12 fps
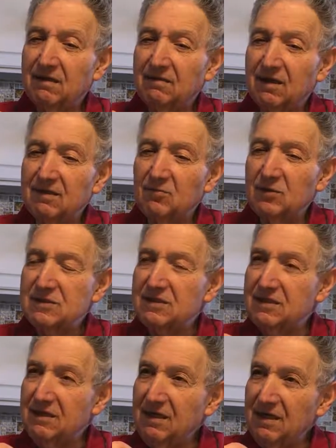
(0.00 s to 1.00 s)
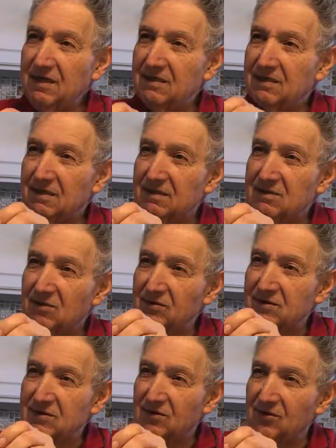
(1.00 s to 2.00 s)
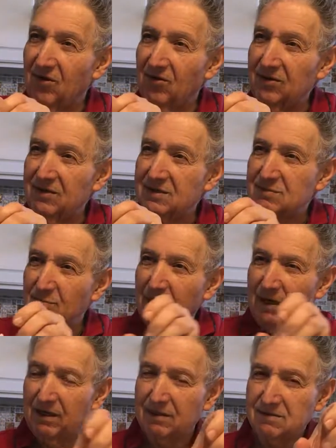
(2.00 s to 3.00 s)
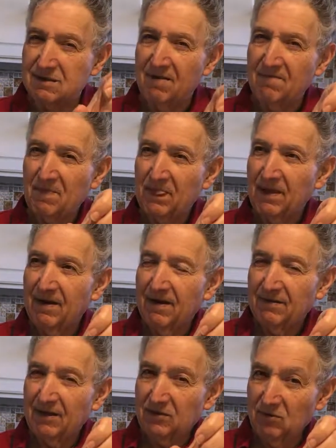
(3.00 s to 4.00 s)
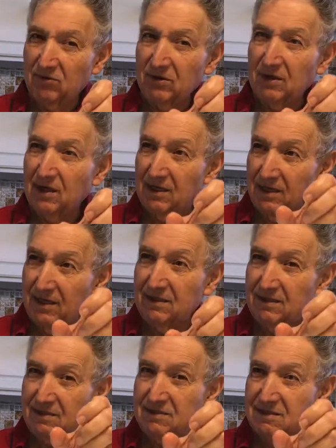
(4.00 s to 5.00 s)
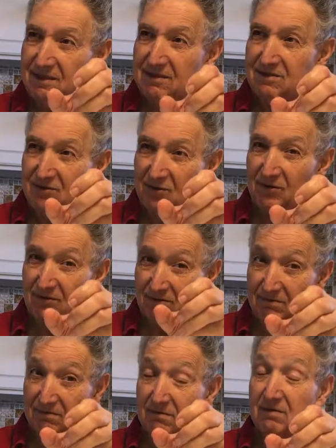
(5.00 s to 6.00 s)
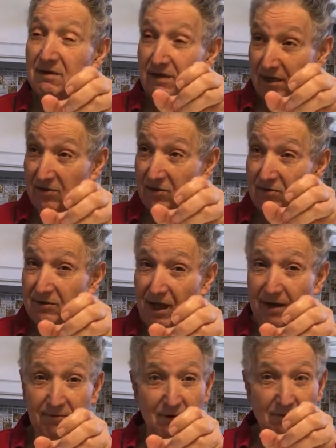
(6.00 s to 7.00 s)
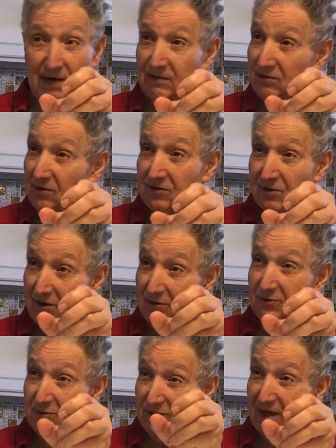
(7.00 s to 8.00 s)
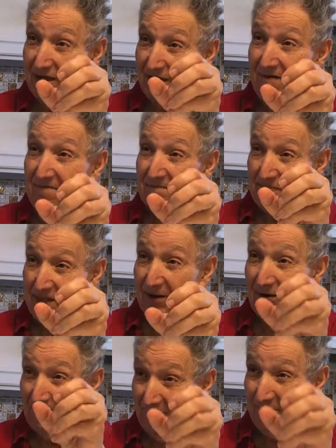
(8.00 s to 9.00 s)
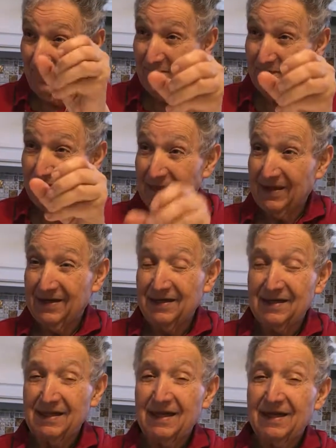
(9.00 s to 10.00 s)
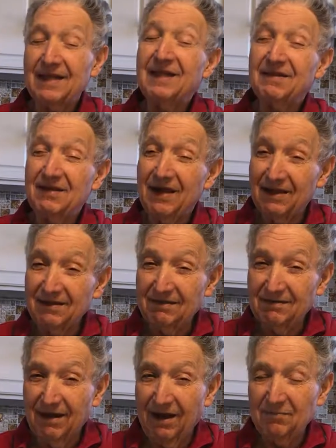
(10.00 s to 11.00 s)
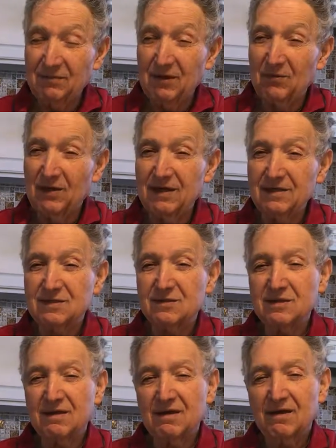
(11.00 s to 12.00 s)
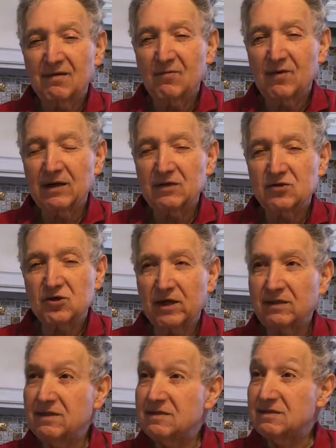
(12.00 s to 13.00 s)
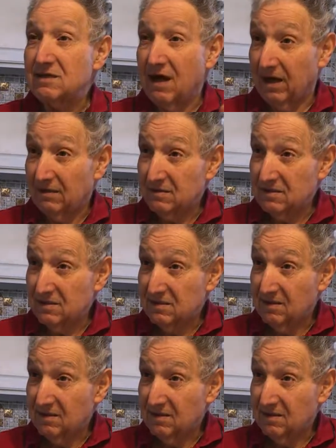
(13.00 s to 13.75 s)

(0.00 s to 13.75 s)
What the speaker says: that there was teeth. There is also all these marks. Now you're gonna clean these teeth, so take your time. You might not go to the home." And the other time there was where he checked the socks,